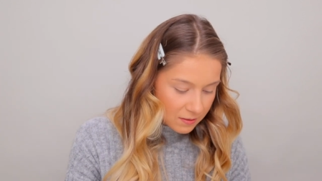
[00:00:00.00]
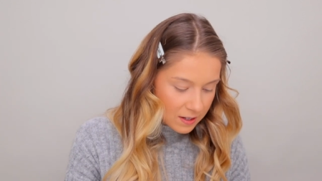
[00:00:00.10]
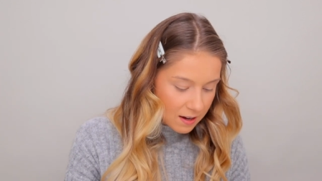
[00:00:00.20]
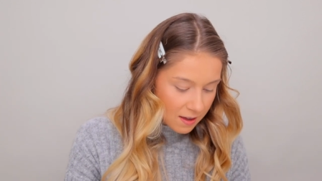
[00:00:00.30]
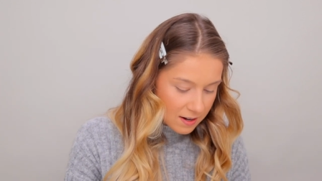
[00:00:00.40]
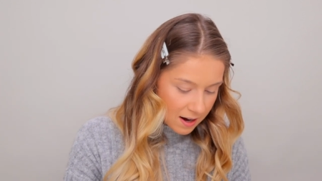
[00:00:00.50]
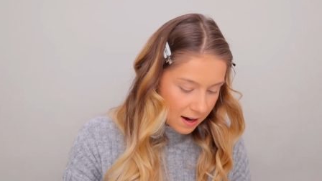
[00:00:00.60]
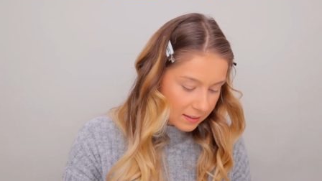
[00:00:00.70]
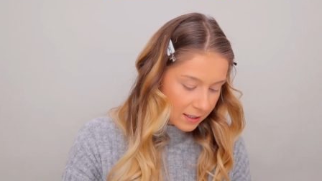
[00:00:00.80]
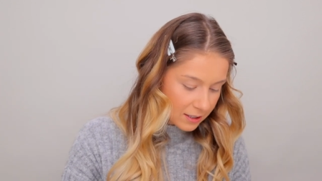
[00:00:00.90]
another
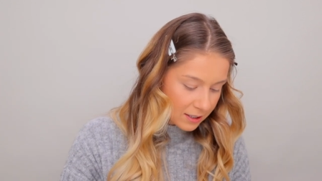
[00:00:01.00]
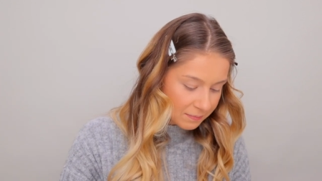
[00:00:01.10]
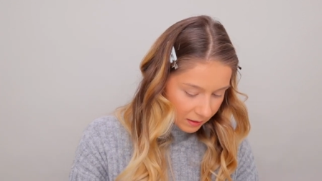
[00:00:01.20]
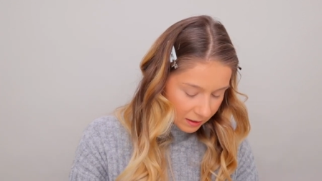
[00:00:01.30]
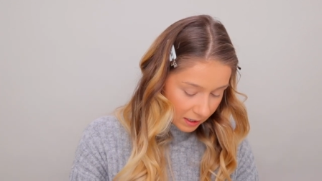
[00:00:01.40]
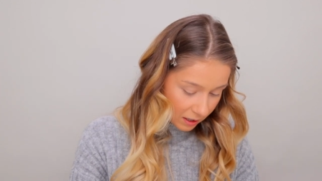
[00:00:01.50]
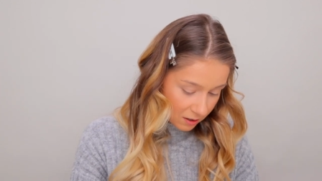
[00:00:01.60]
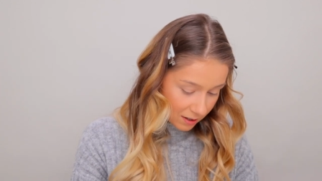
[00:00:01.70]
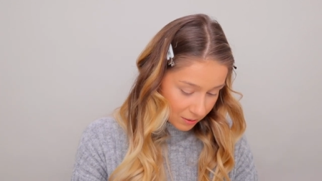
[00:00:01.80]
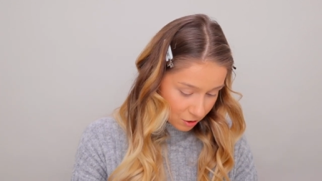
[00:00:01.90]
highlighter that I
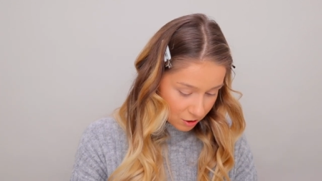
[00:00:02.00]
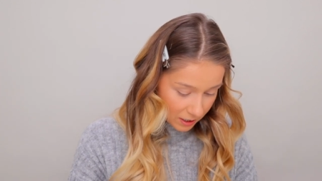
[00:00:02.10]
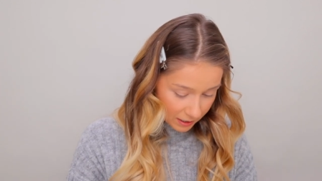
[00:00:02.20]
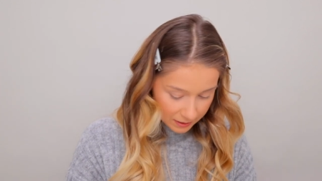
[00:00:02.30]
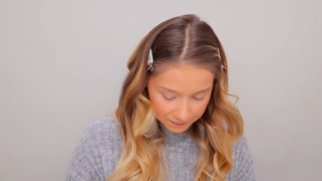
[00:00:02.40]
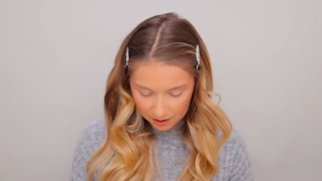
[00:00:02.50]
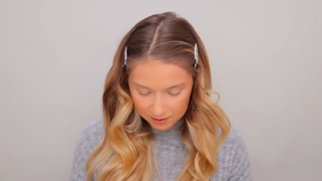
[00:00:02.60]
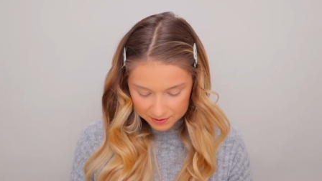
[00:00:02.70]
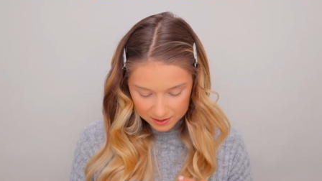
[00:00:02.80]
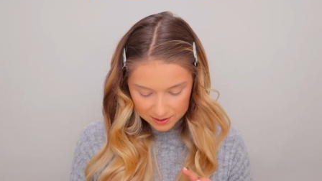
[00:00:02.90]
thought I would try,
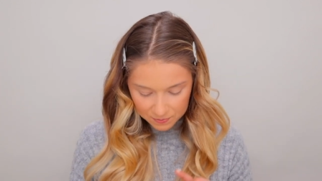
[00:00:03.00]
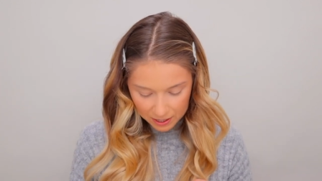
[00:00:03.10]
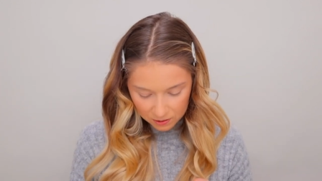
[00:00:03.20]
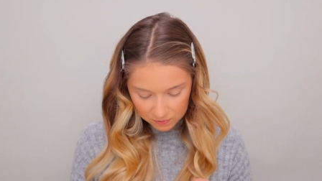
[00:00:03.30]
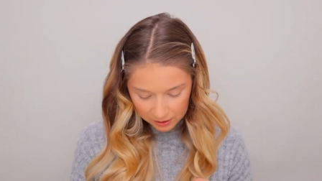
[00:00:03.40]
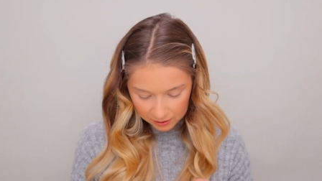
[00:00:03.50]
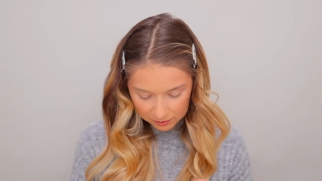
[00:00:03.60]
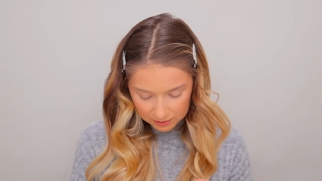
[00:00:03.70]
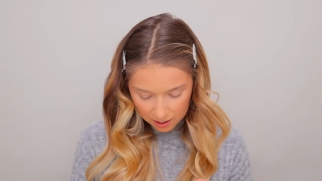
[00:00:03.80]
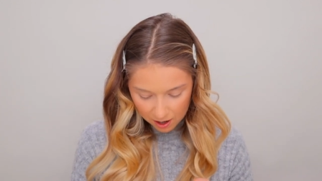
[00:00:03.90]
and this is the Wet n
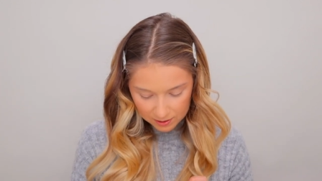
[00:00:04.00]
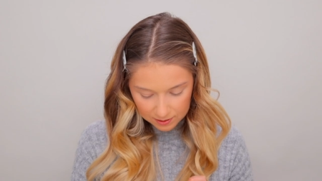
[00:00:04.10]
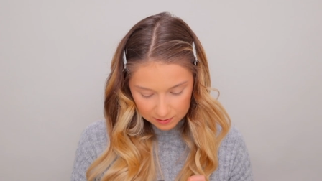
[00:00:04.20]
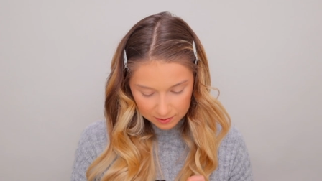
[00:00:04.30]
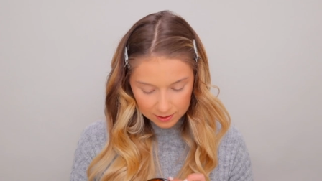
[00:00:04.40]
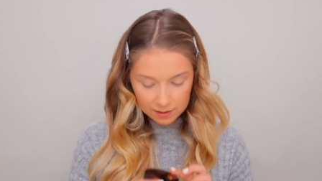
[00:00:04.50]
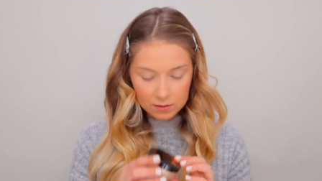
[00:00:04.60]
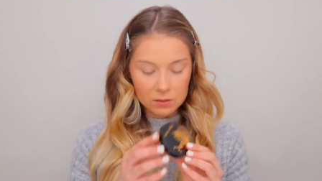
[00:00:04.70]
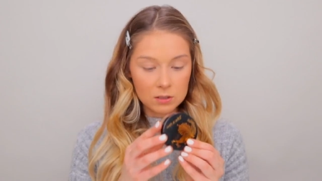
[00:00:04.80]
Wild Hustle and